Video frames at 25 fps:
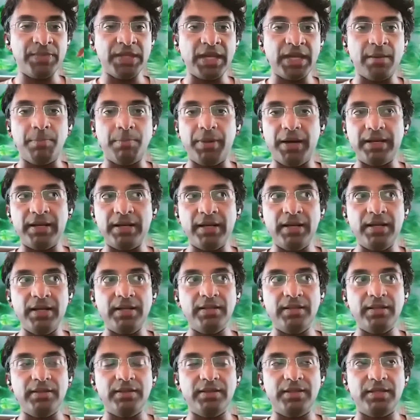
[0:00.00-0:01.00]
But
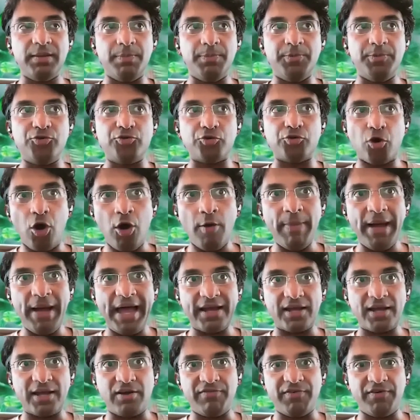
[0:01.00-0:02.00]
the
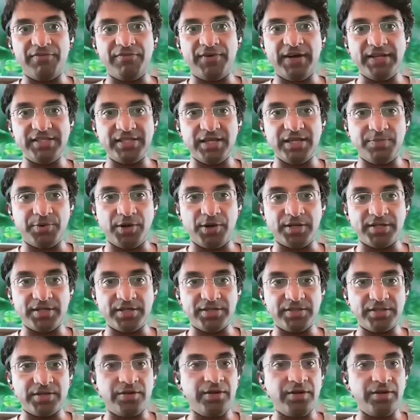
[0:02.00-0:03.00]
drawback of a fuzzy
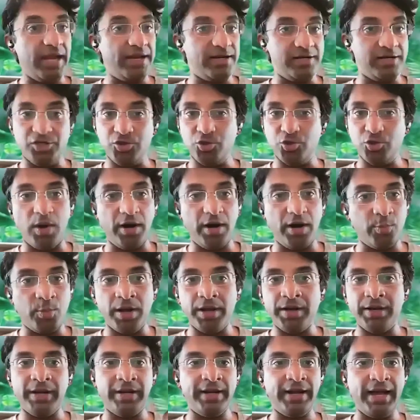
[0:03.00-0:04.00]
processor, and you are
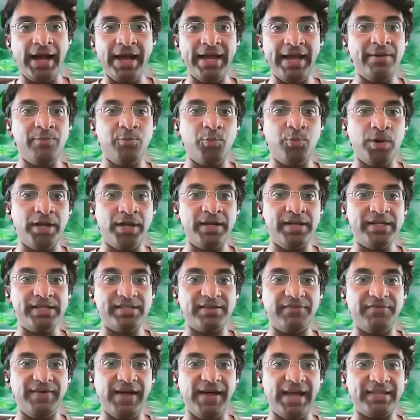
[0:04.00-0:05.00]
one and I am one, is the
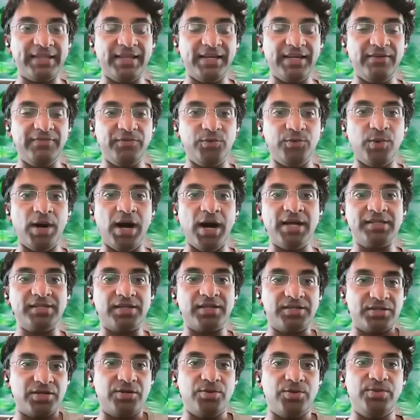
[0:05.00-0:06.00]
fact that if you ask us
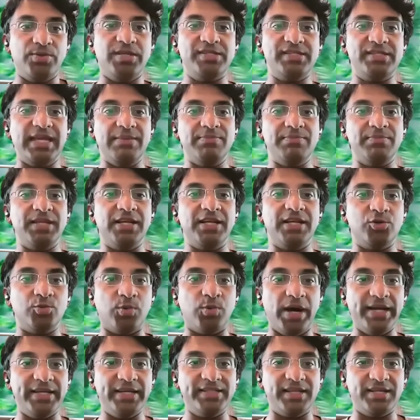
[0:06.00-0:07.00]
to do the same thing
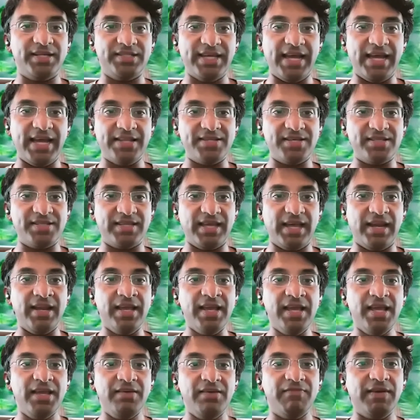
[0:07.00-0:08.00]
twice, the chances that
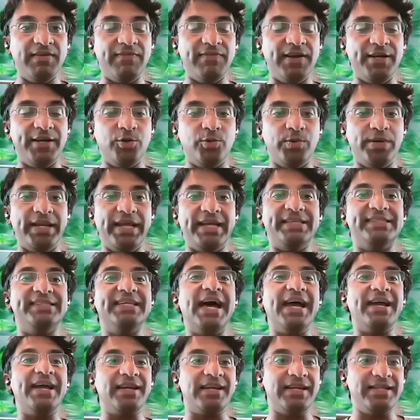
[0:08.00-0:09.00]
we will do it
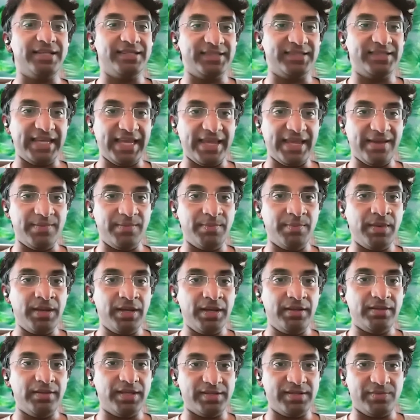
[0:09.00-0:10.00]
exactly the same
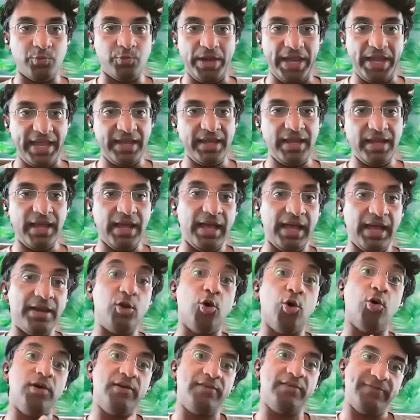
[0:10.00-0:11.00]
this way an
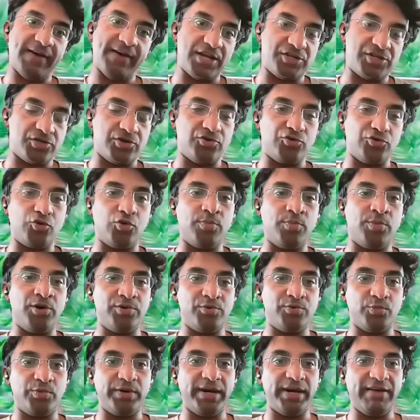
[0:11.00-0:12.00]
old-fashioned robot
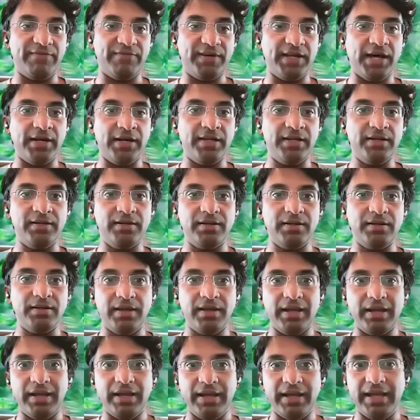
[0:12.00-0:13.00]
would have done it
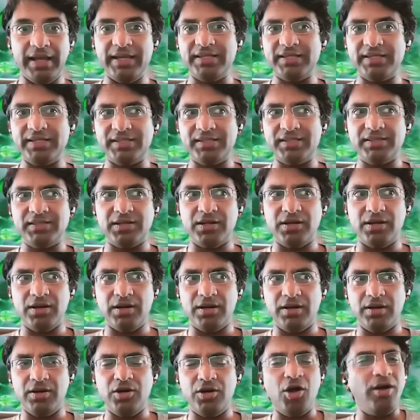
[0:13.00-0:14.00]
is
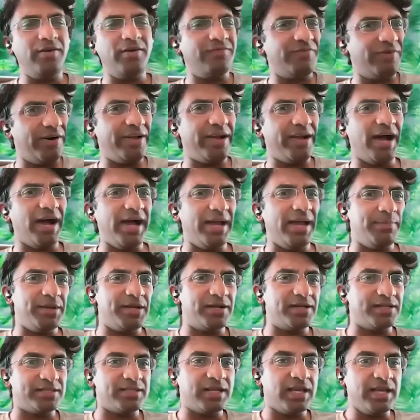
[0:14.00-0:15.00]
not very high.
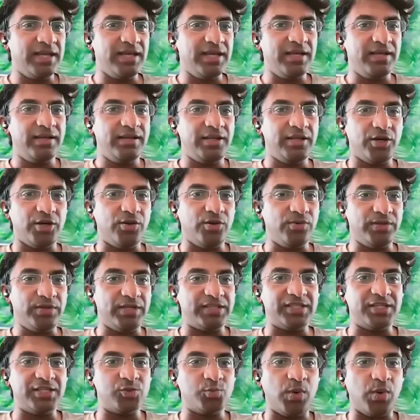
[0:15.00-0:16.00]
Because,
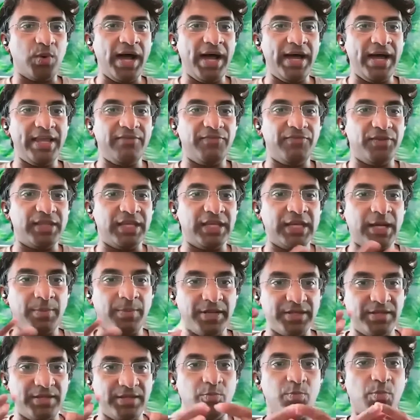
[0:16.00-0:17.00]
this is why if you think
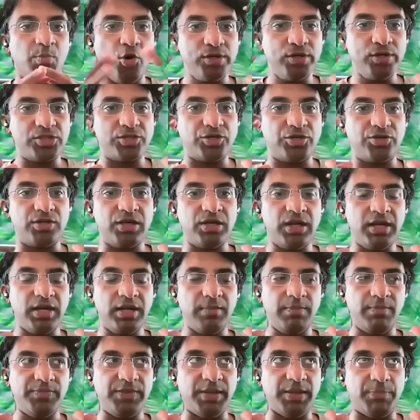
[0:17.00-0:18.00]
about
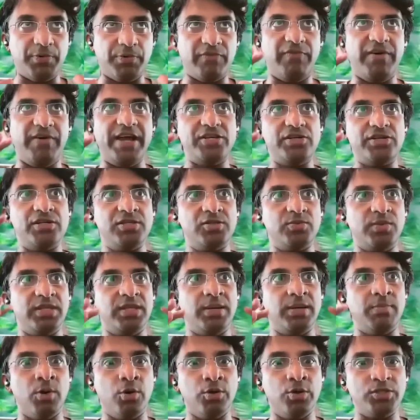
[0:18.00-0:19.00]
the professions with the
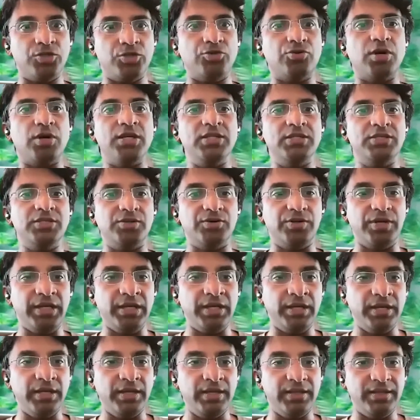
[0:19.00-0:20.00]
most
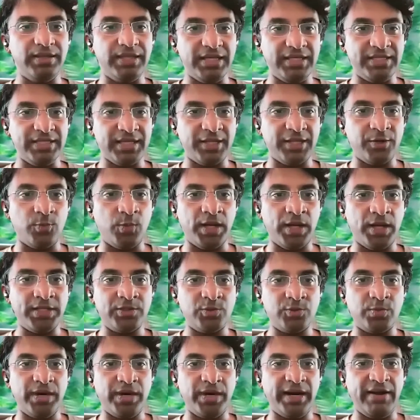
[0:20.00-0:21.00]
drudgery, these are the ones
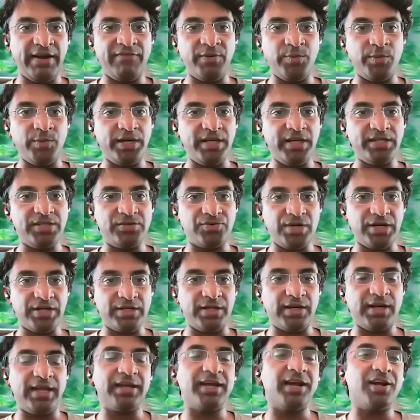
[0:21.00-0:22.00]
where everyone is treated
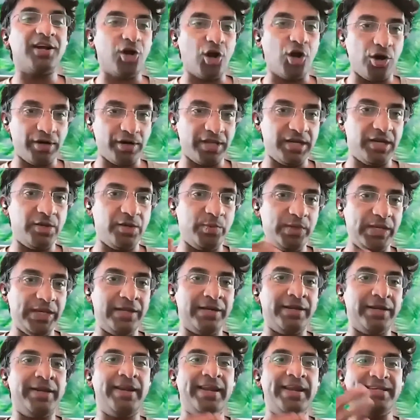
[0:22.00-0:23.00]
like a cog in a wheel,
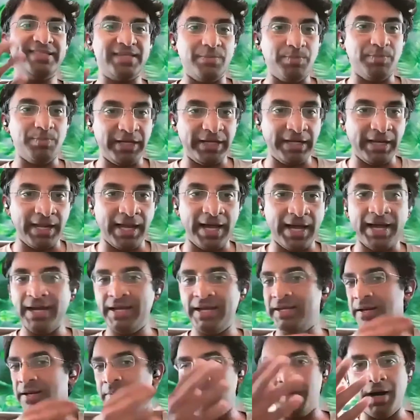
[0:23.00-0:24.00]
an assembly
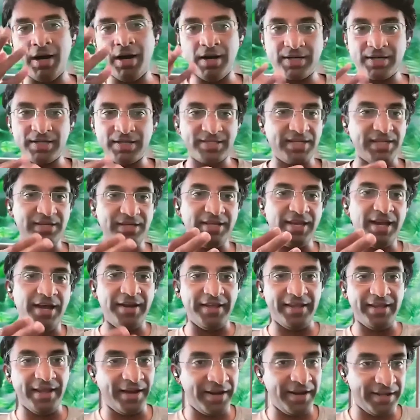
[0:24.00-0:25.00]
line, and marks, and yada,
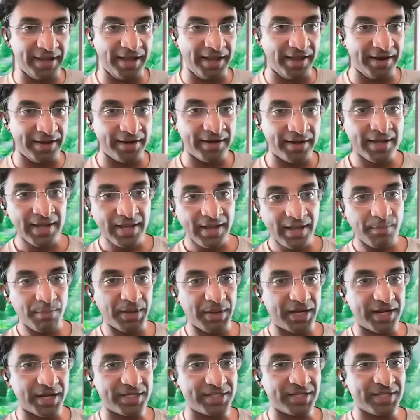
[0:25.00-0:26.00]
yada, yada,
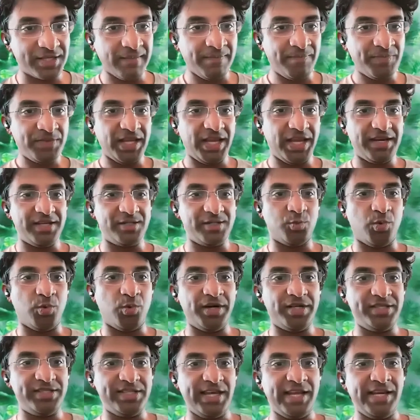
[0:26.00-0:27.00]
because it is what
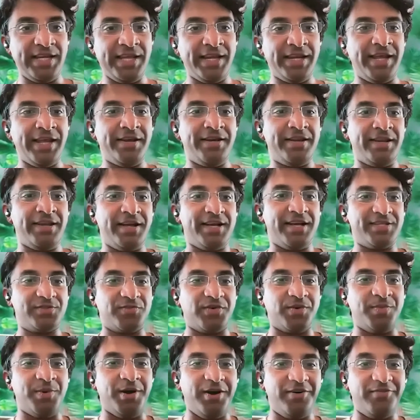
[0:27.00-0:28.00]
is alienating us
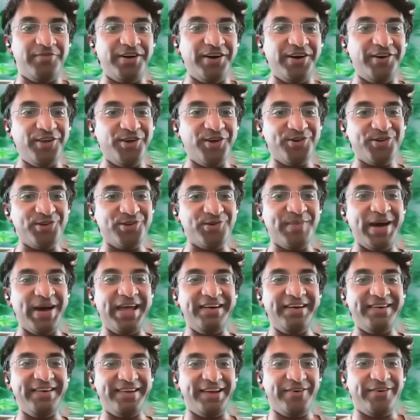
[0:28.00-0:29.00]
from our very own
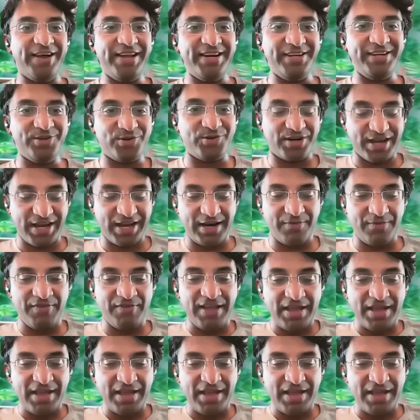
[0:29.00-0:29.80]
humanity, right? You're kind of